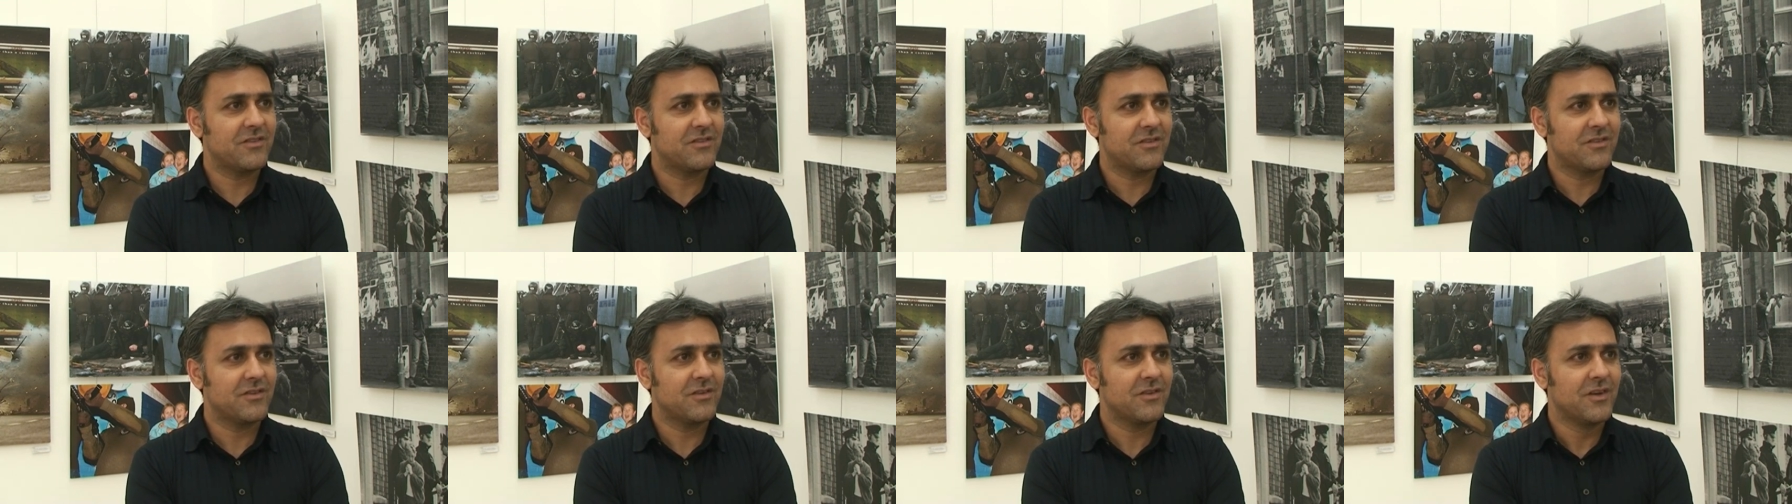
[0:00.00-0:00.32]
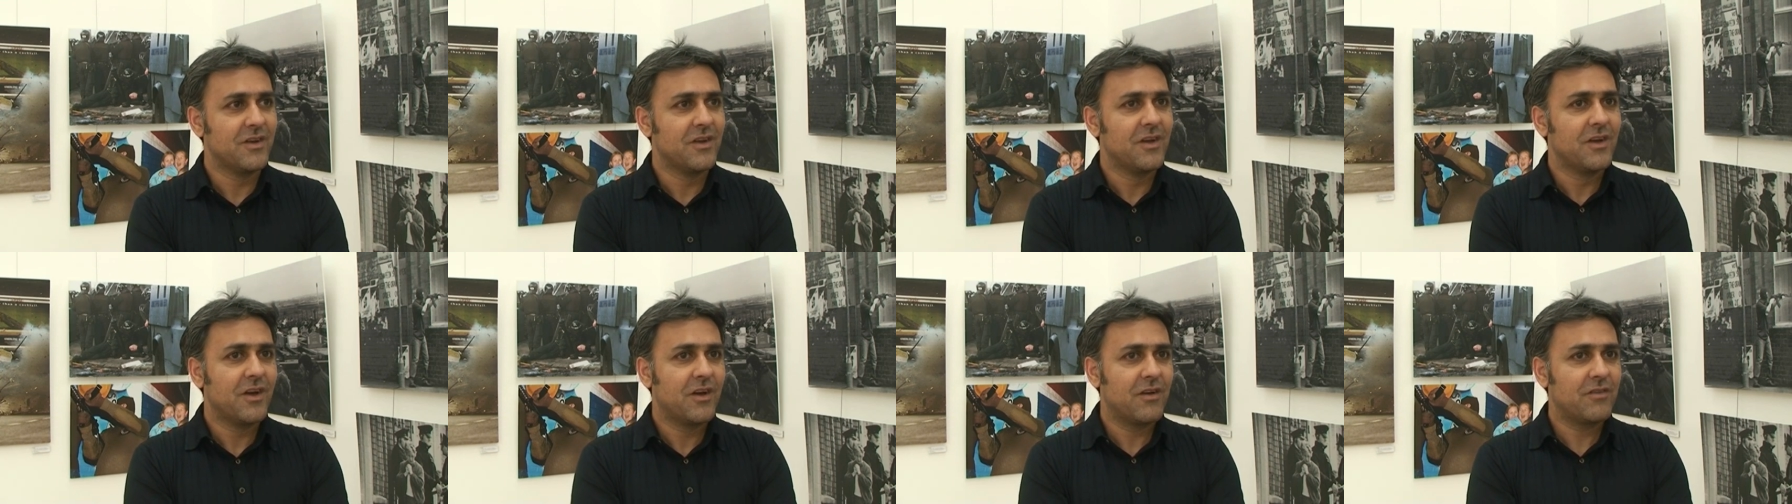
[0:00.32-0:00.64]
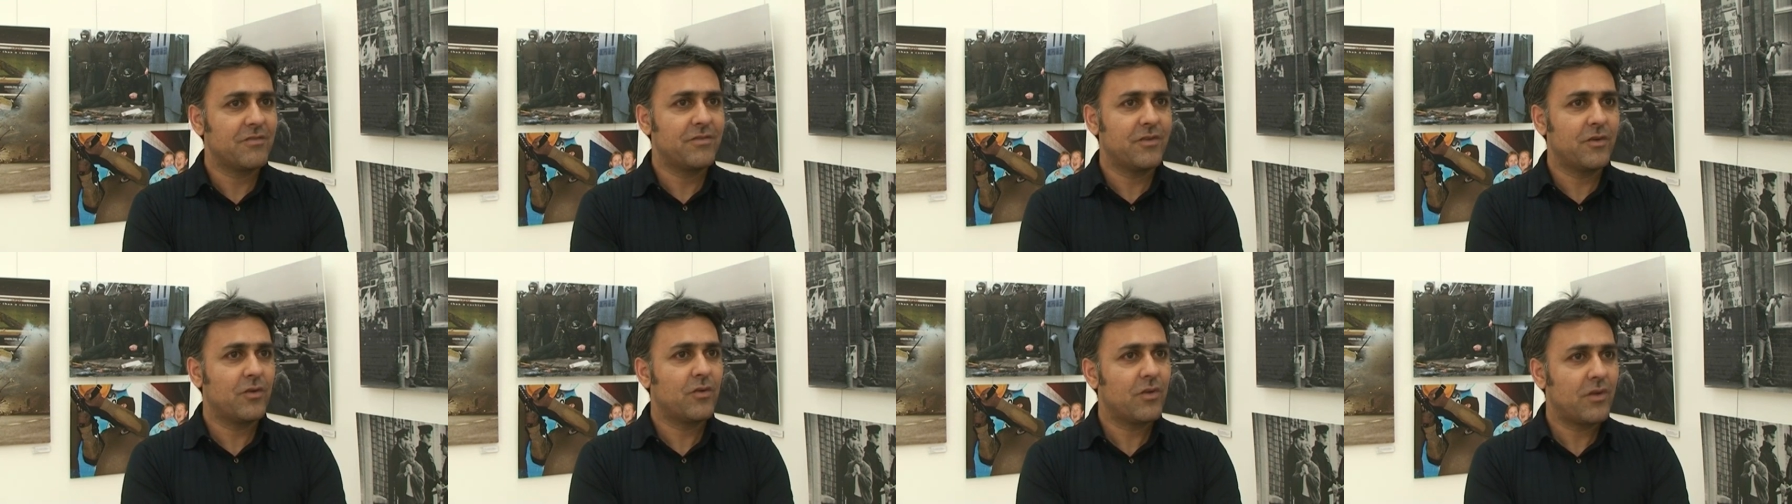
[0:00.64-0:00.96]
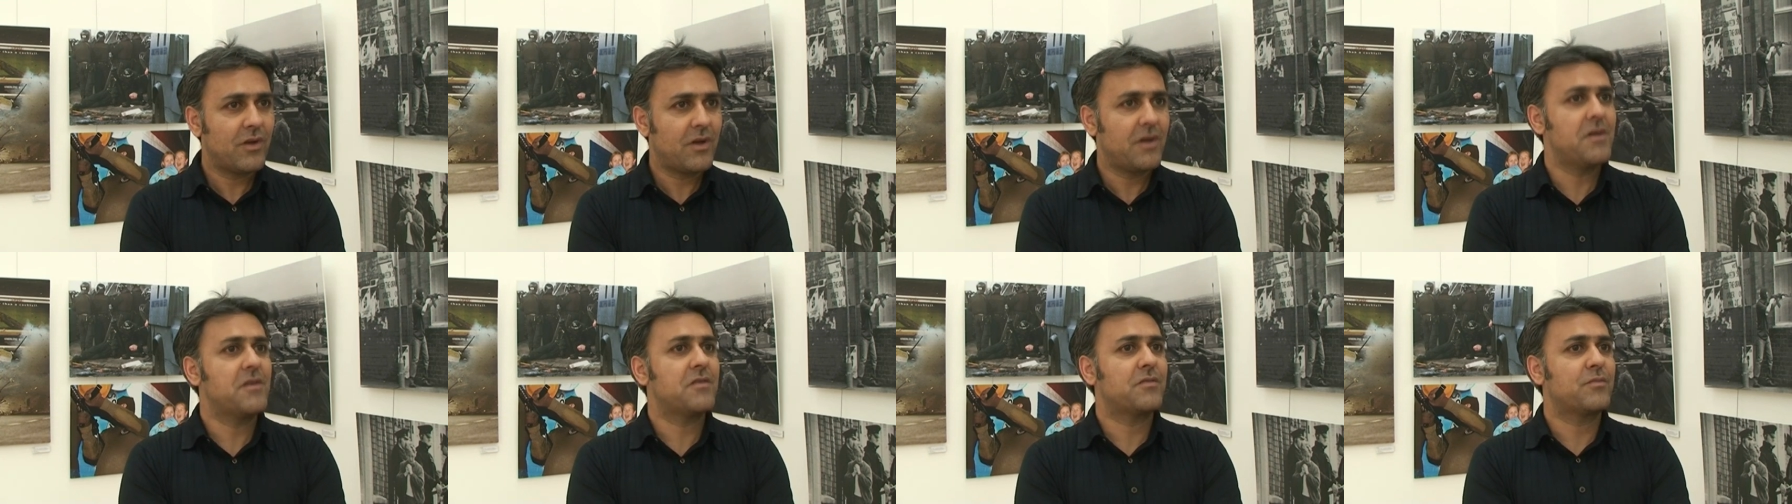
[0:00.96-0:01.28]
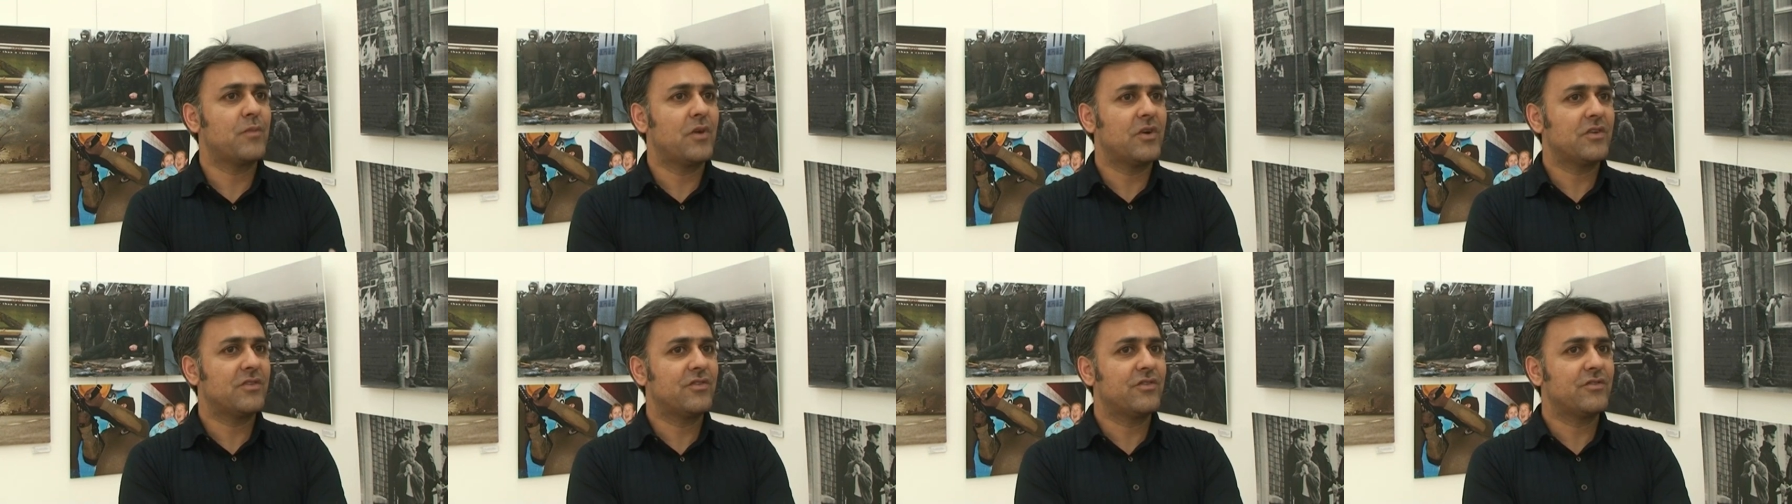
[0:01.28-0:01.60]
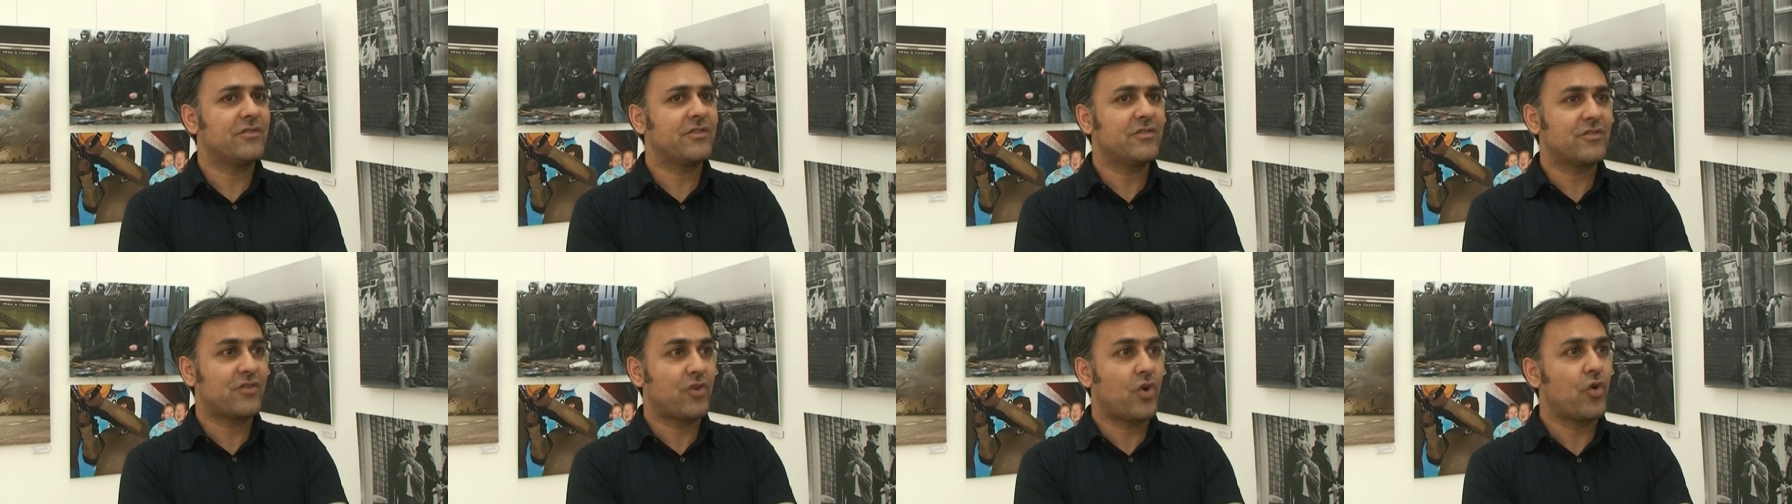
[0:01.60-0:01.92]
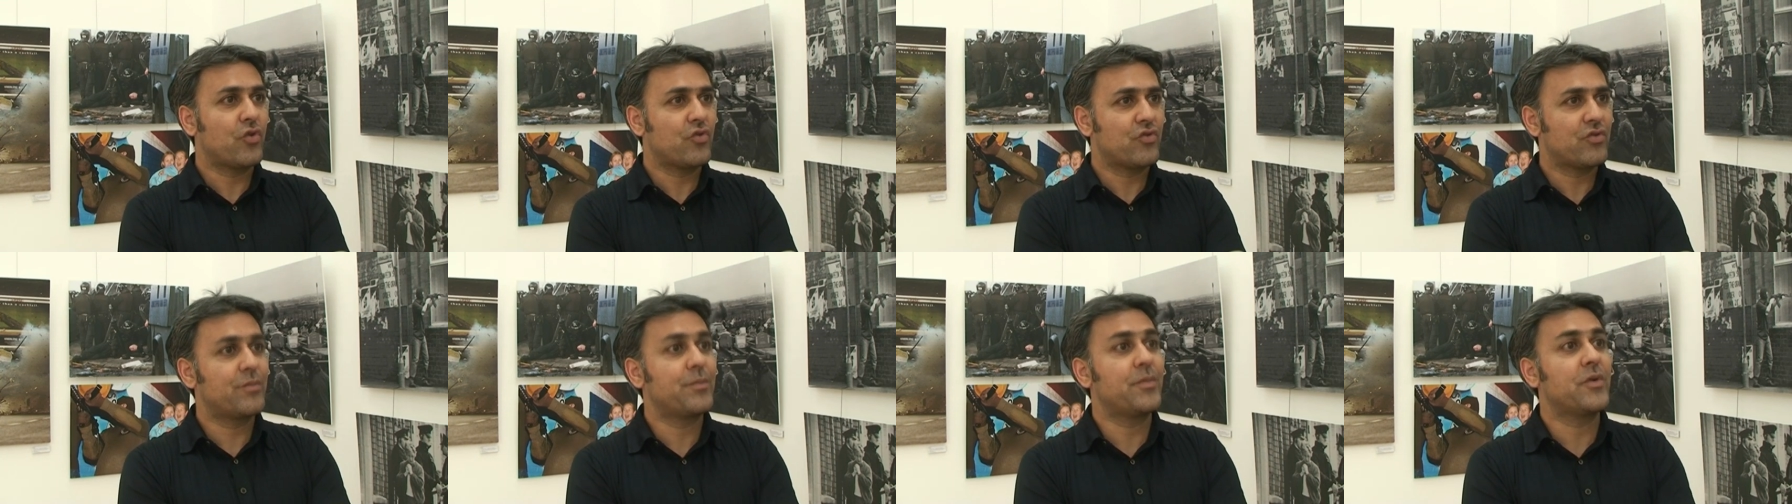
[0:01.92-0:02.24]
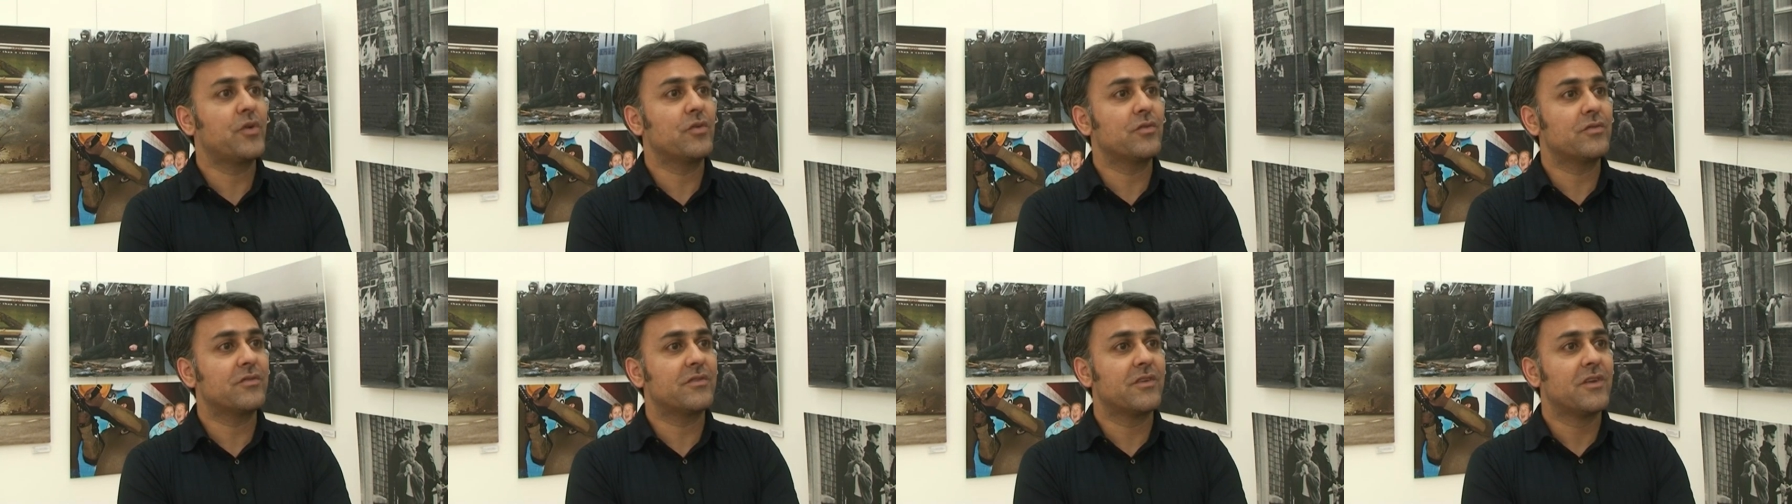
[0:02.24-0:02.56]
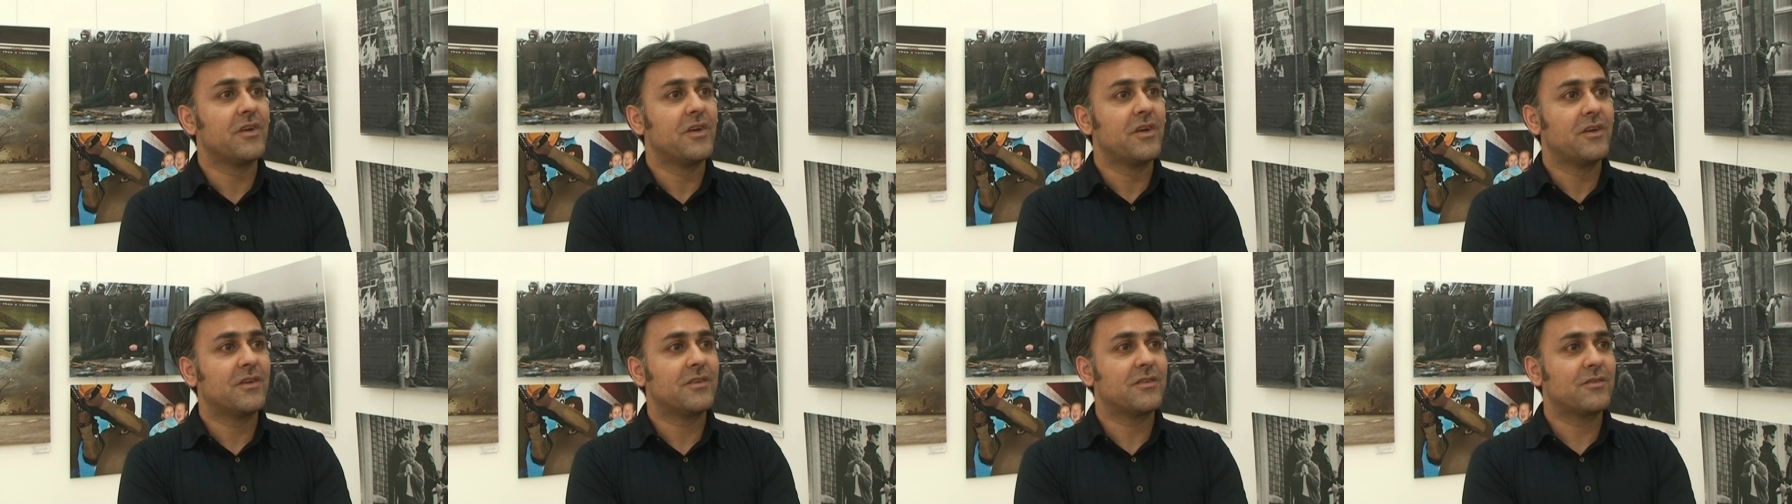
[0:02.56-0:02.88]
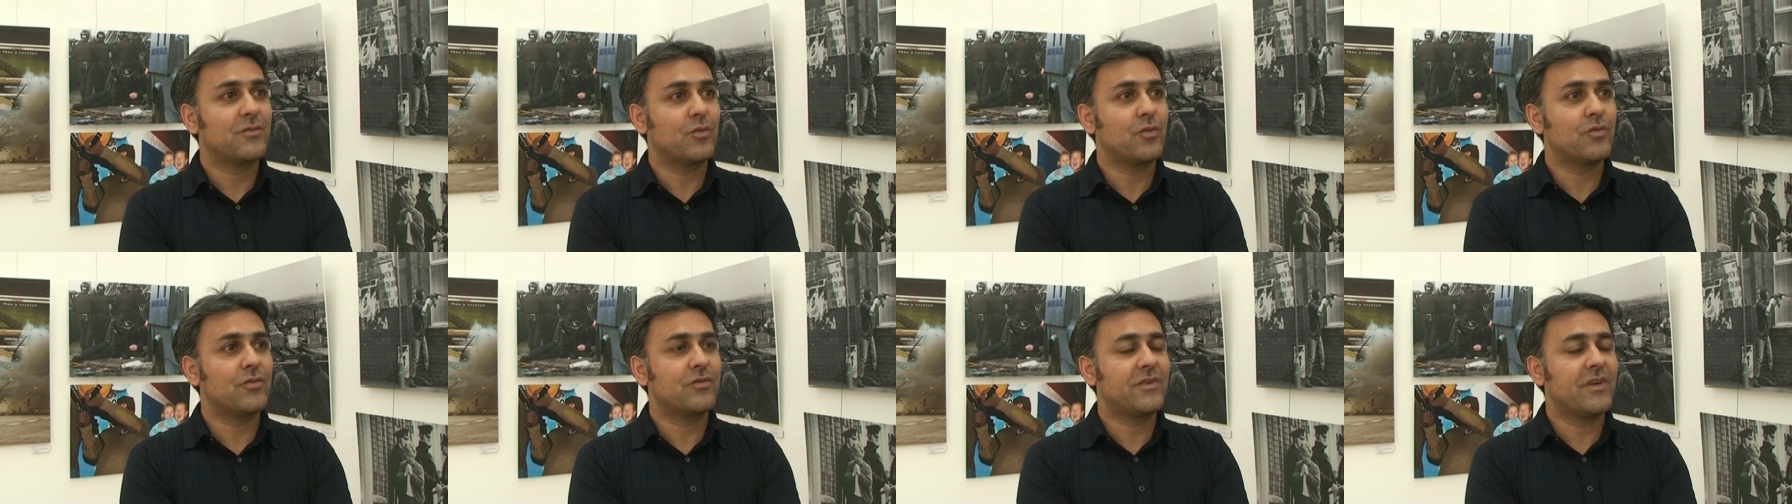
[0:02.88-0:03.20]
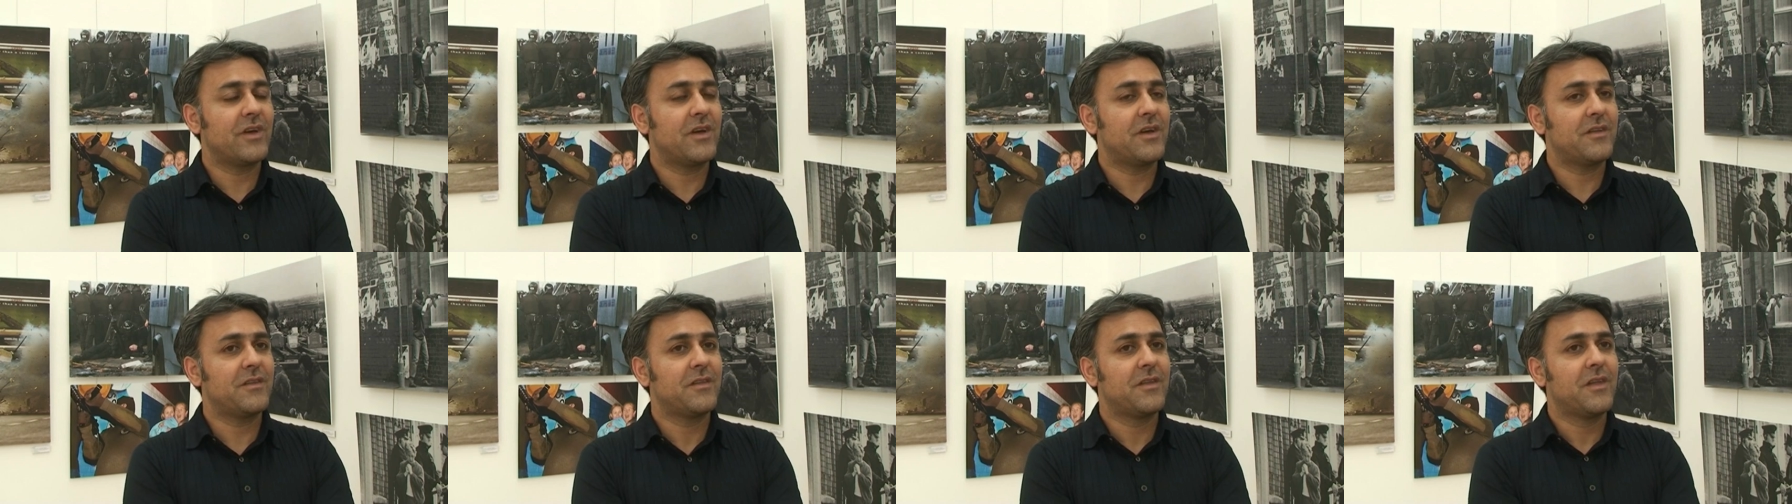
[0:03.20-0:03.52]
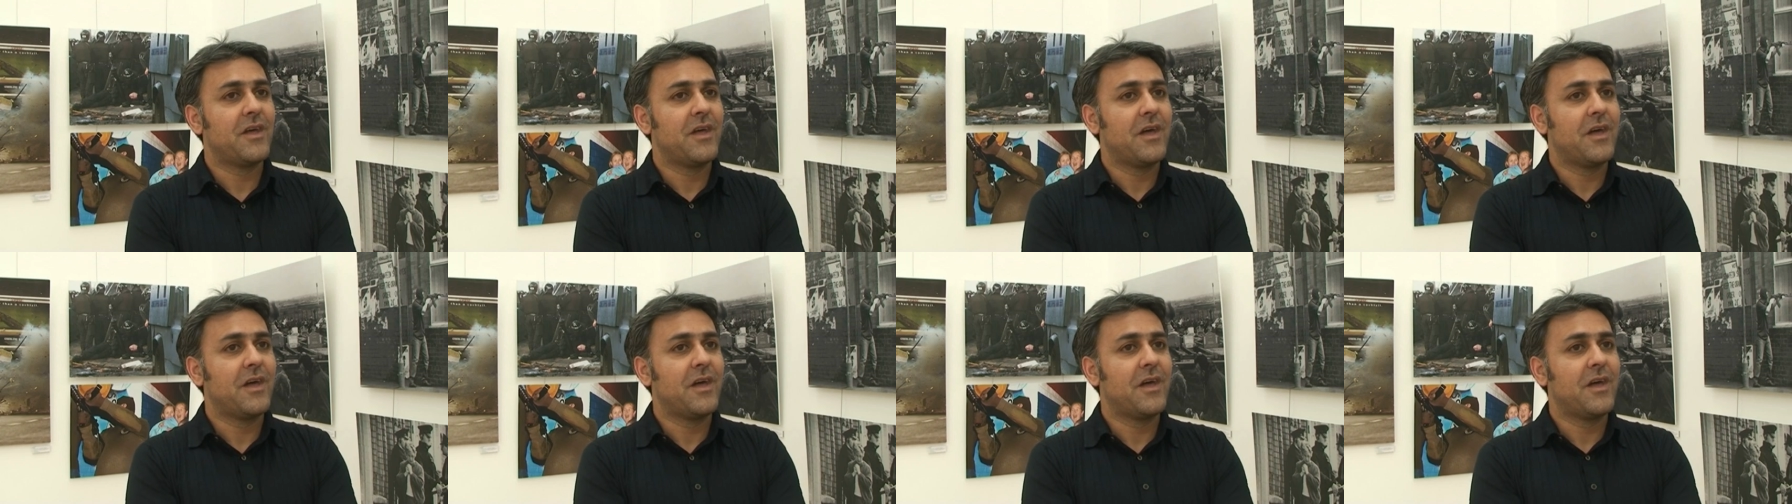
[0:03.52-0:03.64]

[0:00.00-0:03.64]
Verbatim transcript: So I feel it's my duty to contribute towards that